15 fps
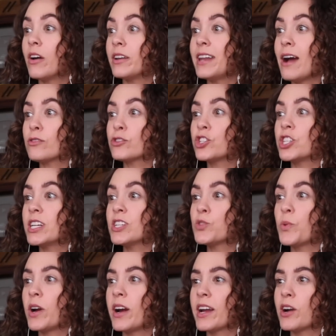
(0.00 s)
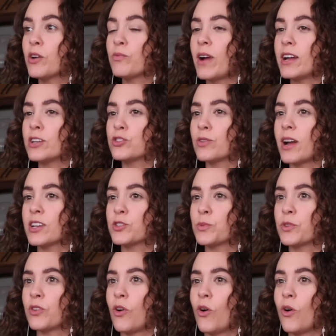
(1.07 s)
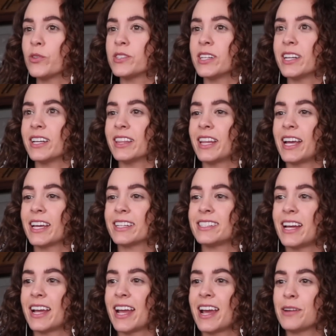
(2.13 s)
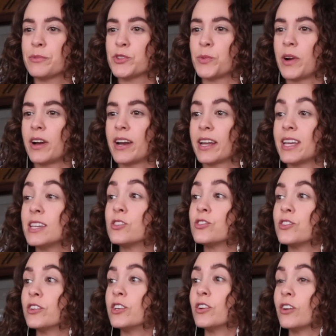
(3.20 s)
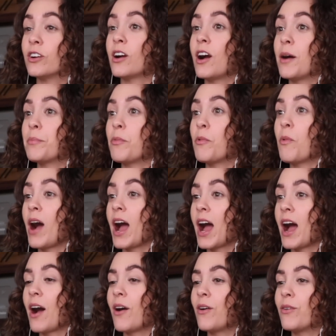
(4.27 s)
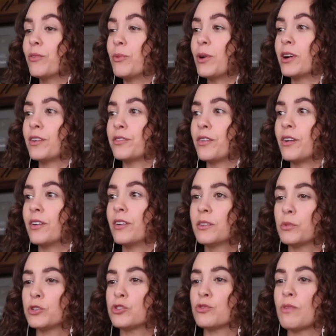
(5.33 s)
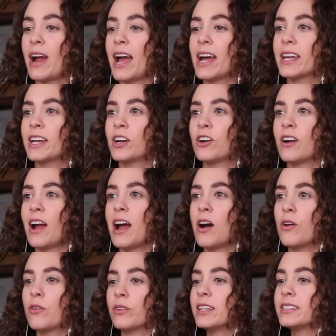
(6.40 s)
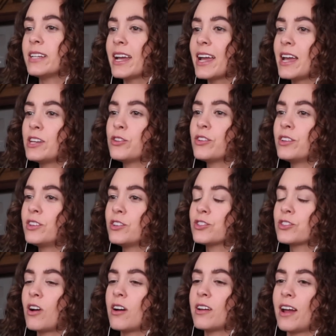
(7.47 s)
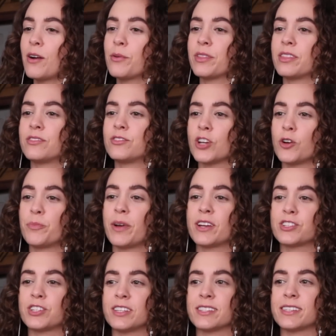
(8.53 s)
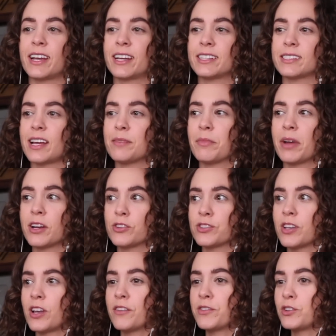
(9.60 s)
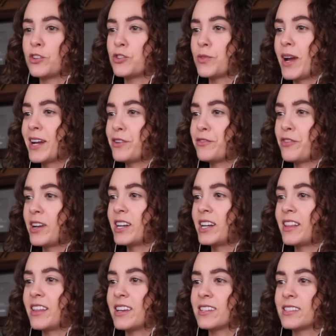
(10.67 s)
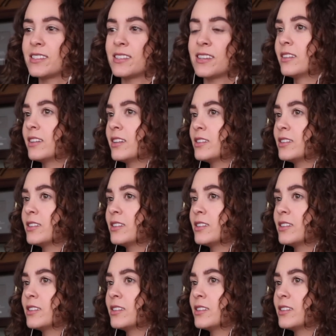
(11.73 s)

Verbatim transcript: Now she's wearing a red dress with holes in it like Diane was wearing. He stood her up. Wow. Wonderful. We're dragging her out. Diane, you couldn't have just gone out with Joe Pesci the second time by yourself. You had to drag your friend into this.